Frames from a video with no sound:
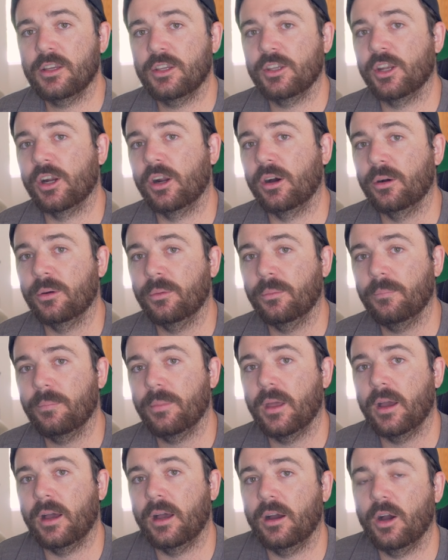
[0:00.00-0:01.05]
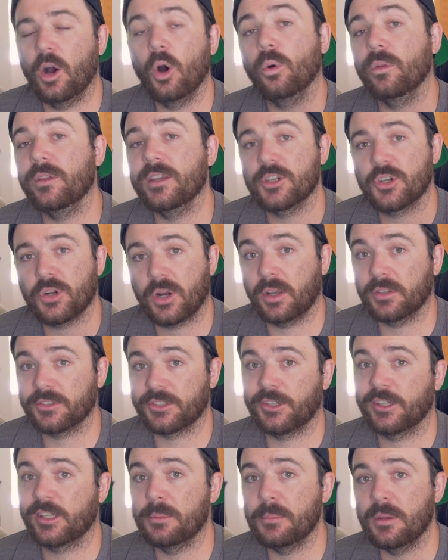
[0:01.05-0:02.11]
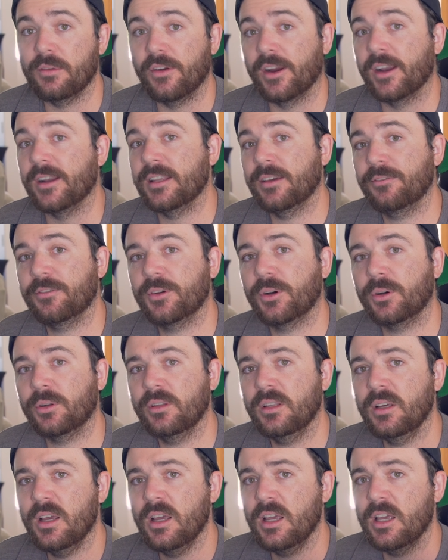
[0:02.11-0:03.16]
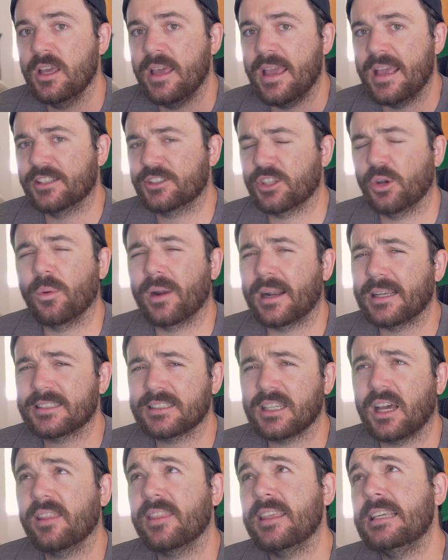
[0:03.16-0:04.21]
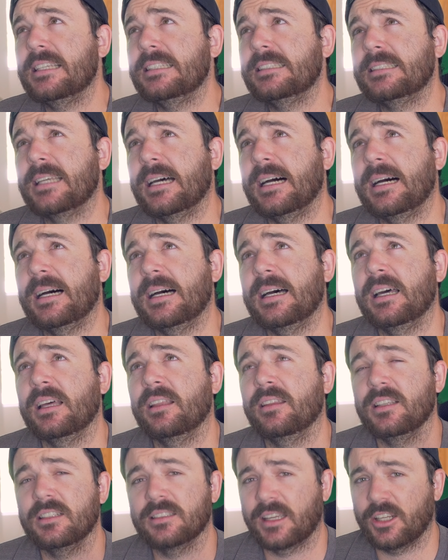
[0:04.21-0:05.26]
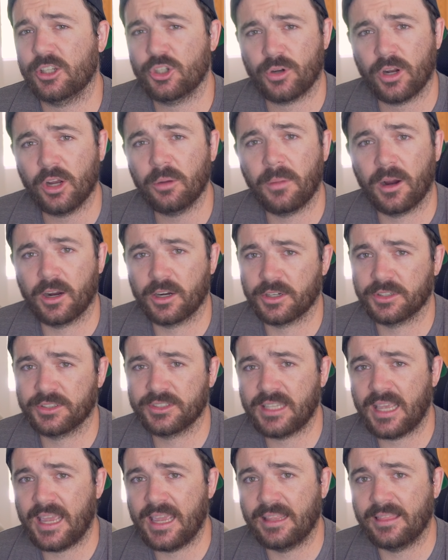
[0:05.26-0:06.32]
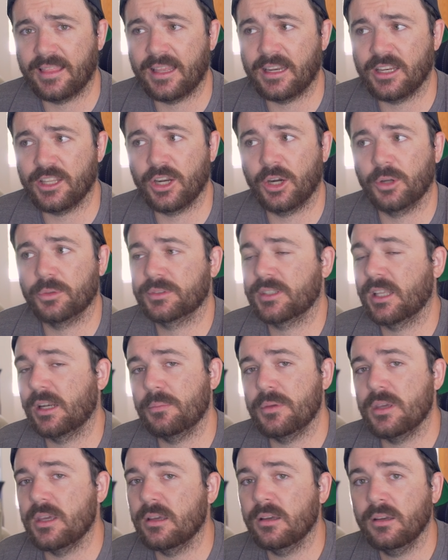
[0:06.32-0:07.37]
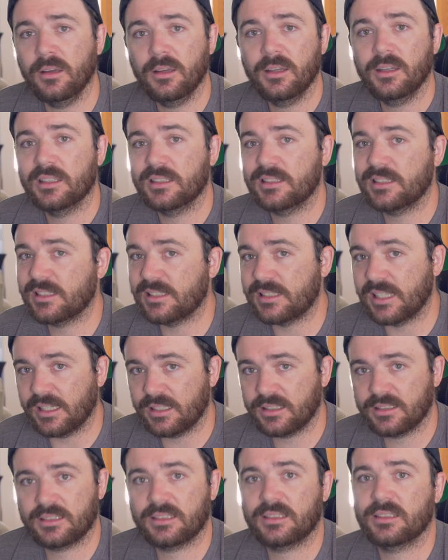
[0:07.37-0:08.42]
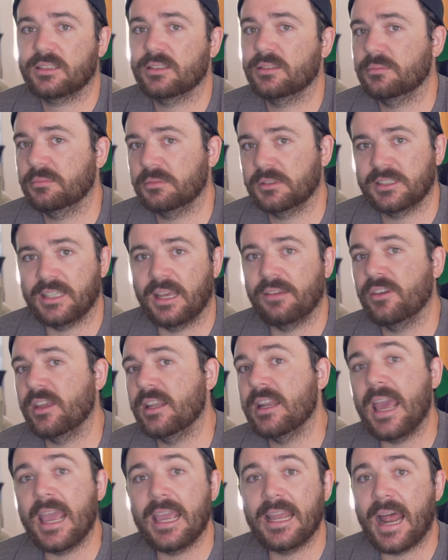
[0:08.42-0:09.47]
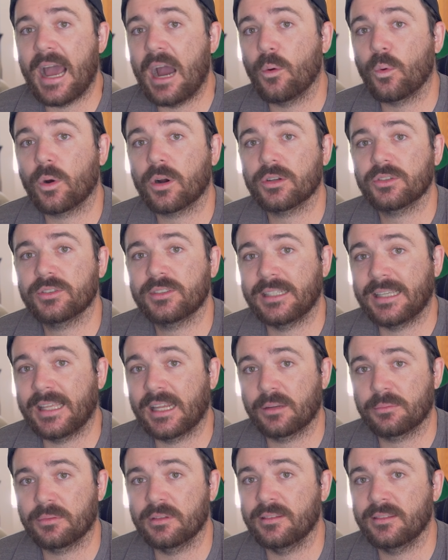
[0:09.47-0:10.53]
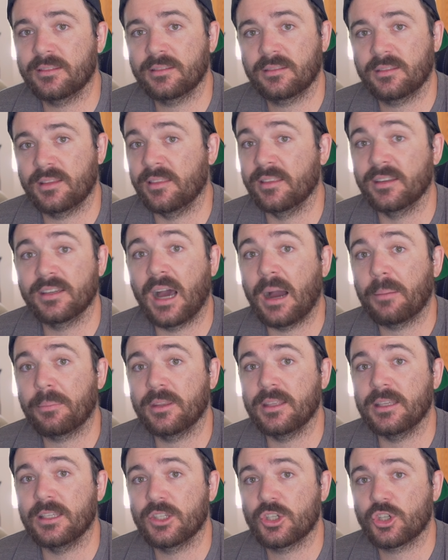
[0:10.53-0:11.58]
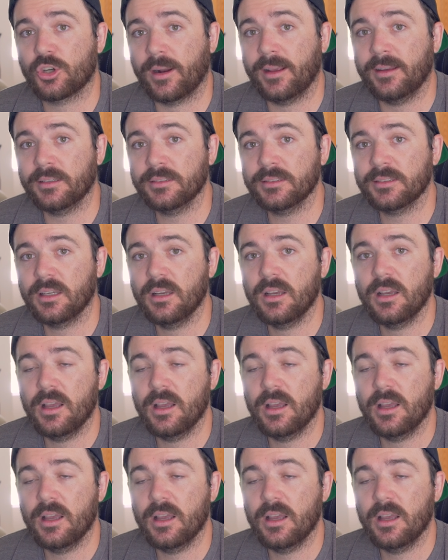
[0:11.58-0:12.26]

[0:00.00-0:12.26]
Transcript: you know, uh, oh, these trails aren't going to be very difficult. And so when I saw these uh, these like trail markers saying that, you know, it was going to be six, seven, eight hours to get up to the top of these trails,